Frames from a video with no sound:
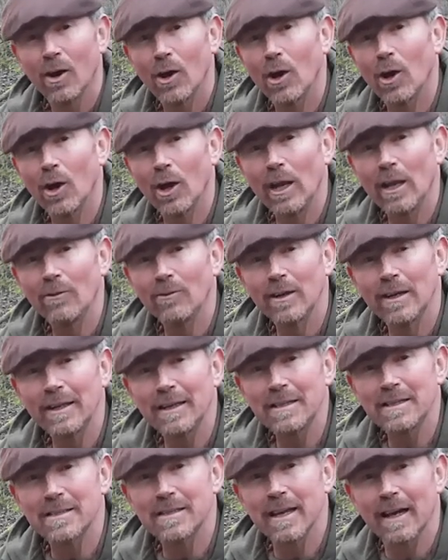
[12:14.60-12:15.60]
early
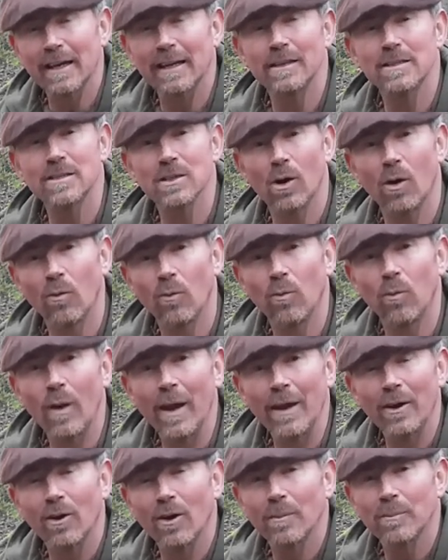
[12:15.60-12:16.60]
release dates of
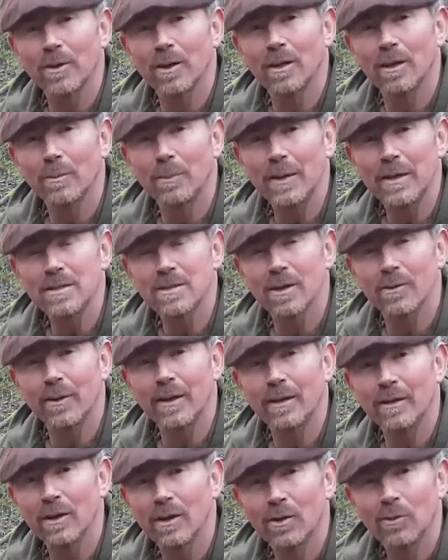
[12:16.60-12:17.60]
when I'm going to be
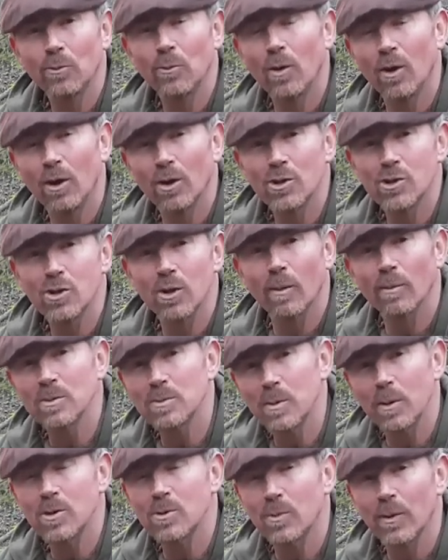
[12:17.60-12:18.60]
doing workshops,
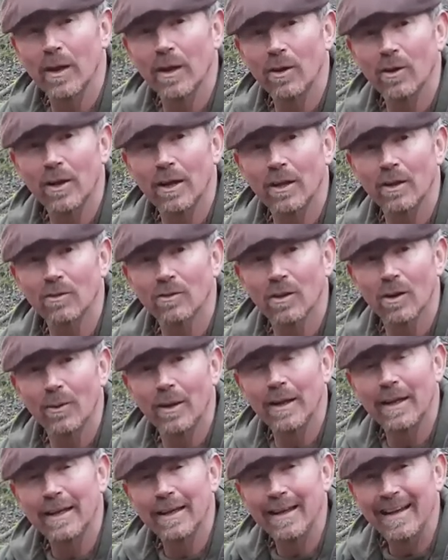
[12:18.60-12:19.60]
which we're looking at
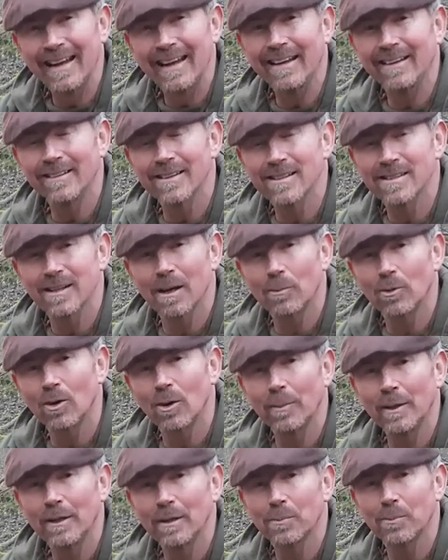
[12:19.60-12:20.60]
doing in the summer.
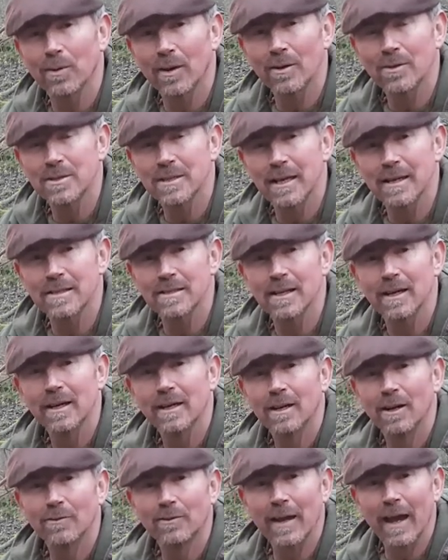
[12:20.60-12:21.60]
I'm in the process
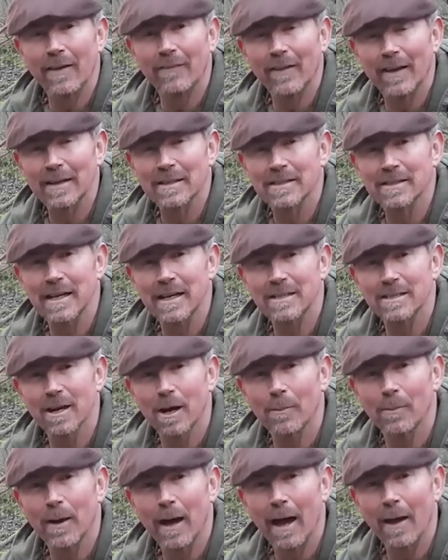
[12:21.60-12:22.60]
of getting that set
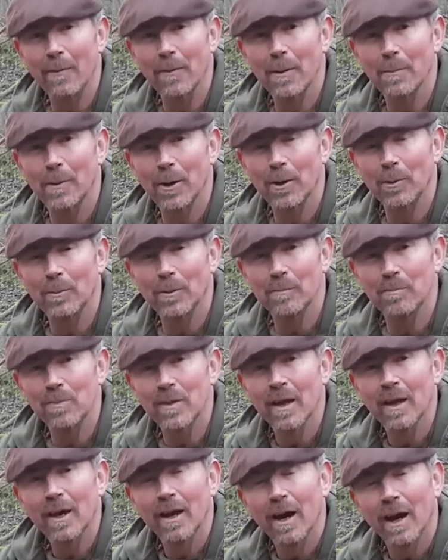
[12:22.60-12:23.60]
up at the moment.
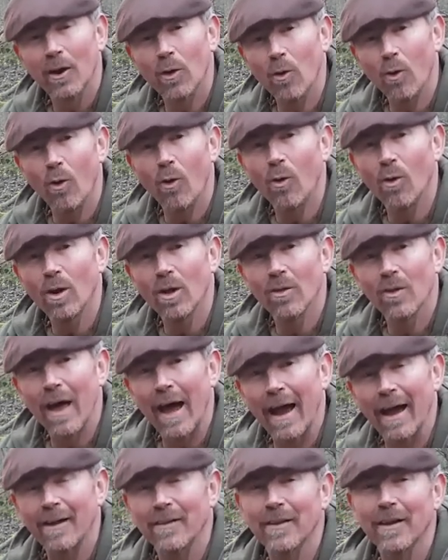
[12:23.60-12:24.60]
And all of
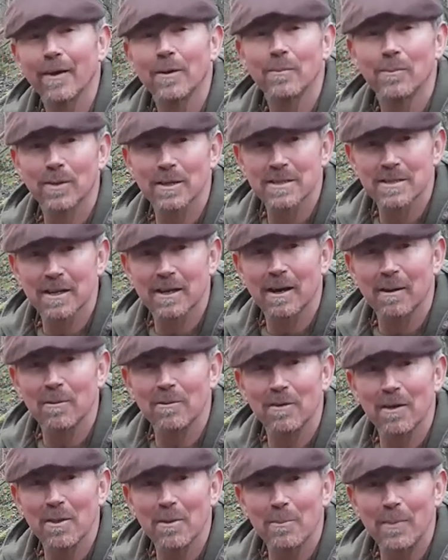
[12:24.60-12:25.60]
that, plus a couple
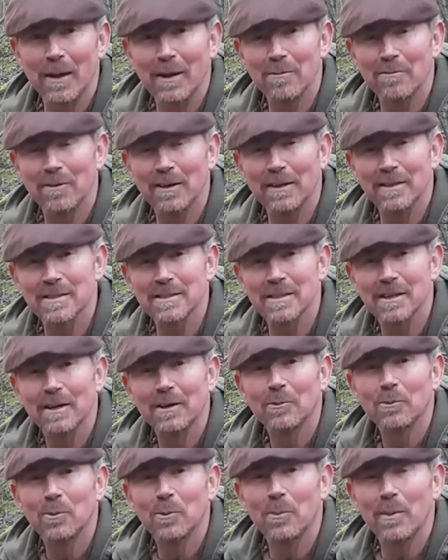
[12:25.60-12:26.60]
of other benefits,
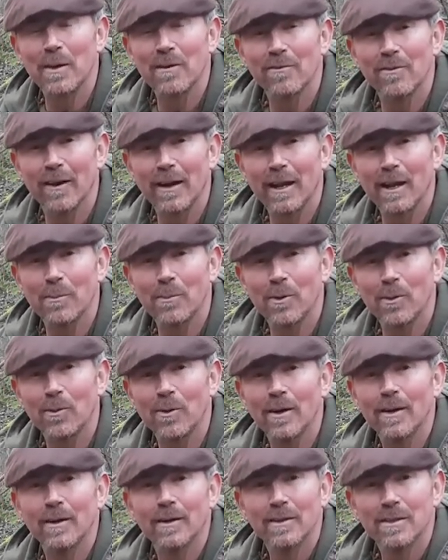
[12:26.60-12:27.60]
will be available
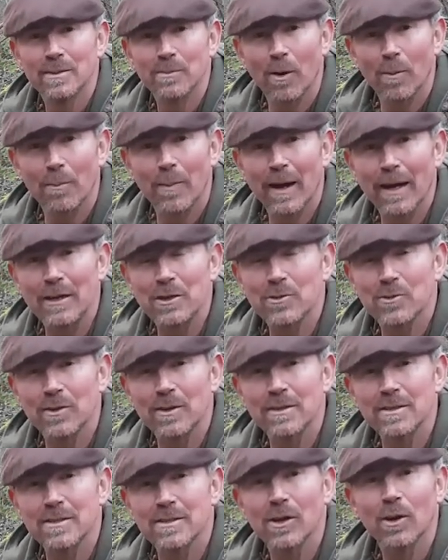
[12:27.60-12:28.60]
to my
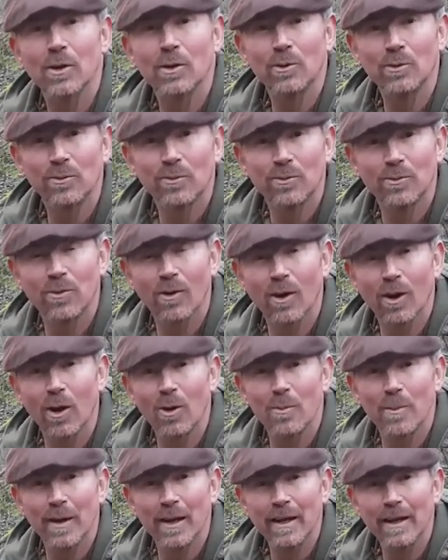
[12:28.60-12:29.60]
patrons who
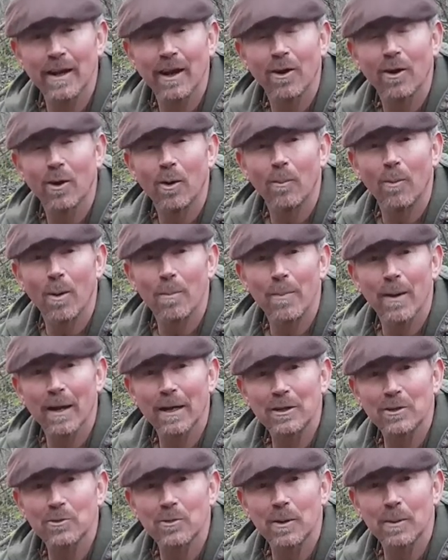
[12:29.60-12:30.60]
follow me on my
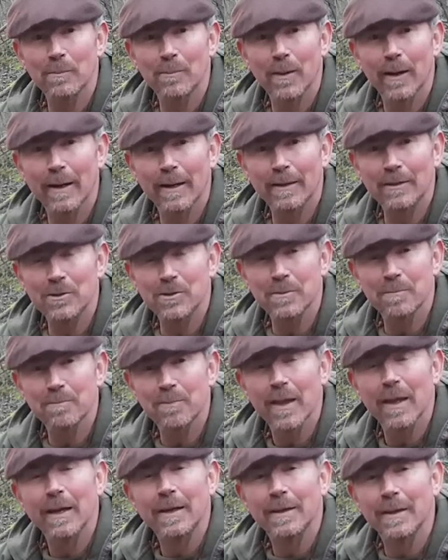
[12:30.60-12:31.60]
Patreon page.
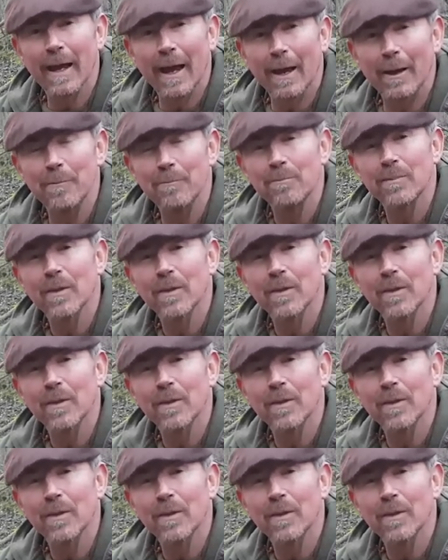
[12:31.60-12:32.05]
Now,